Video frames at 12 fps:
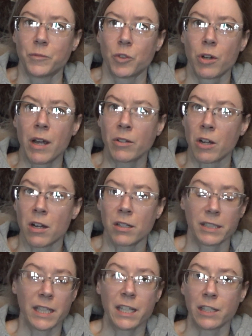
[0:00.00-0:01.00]

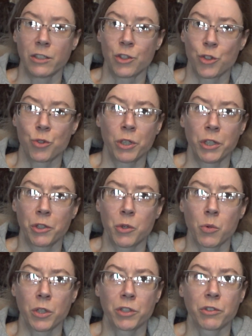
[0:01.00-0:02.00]
groundhogs, they can destroy your
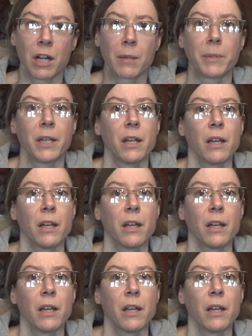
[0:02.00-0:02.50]
corn crop.